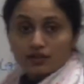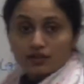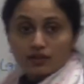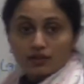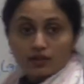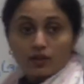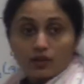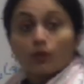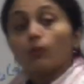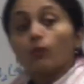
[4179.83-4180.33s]

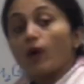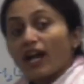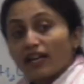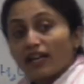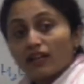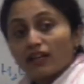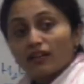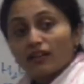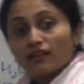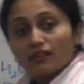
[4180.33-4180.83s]
Why?
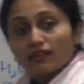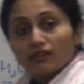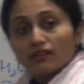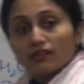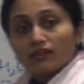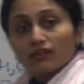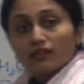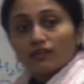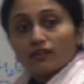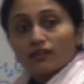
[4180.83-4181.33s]

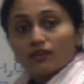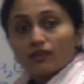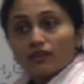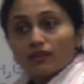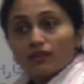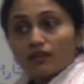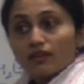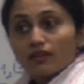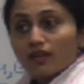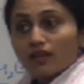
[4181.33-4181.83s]

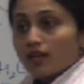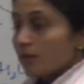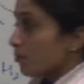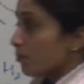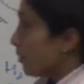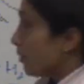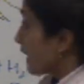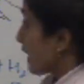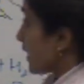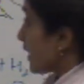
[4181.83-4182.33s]

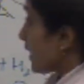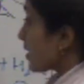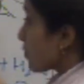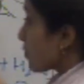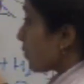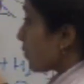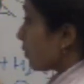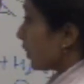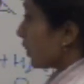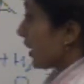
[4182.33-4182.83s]
Because
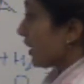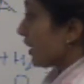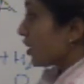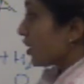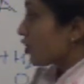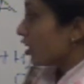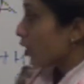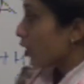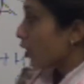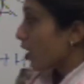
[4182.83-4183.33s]
the initial
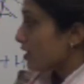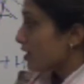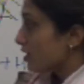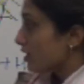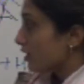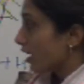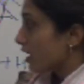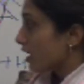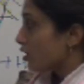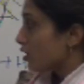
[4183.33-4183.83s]

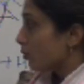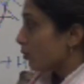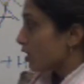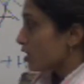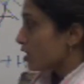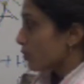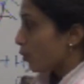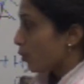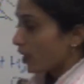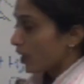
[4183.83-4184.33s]
concentration was
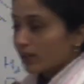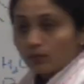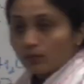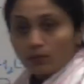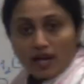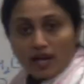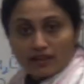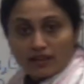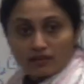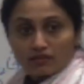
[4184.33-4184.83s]

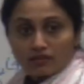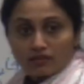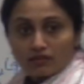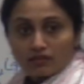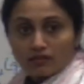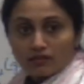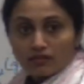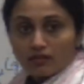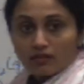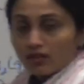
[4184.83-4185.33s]
0.1.
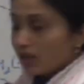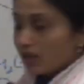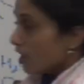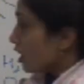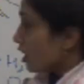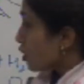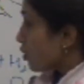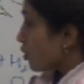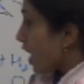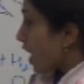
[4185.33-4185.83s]

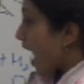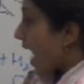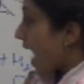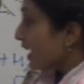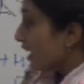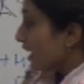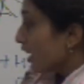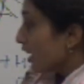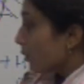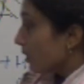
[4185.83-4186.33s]
So at
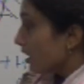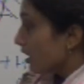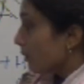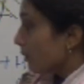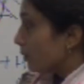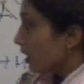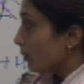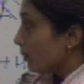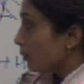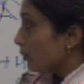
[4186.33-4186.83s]

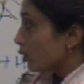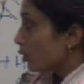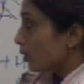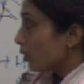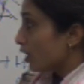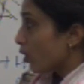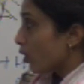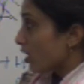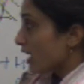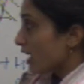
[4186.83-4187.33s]
equilibrium, you
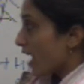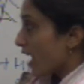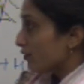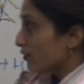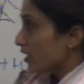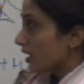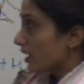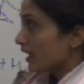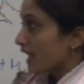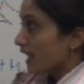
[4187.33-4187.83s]
cannot have the
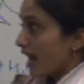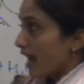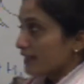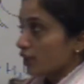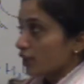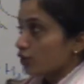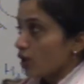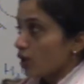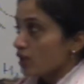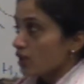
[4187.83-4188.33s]
reactant
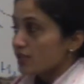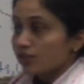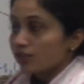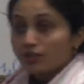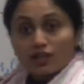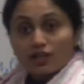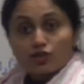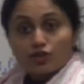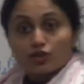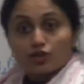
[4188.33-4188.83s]

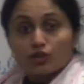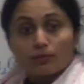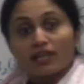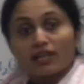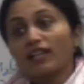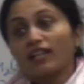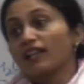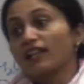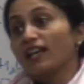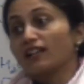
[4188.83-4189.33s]
concentration to be
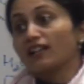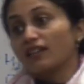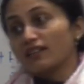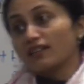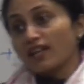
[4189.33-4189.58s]
greater than the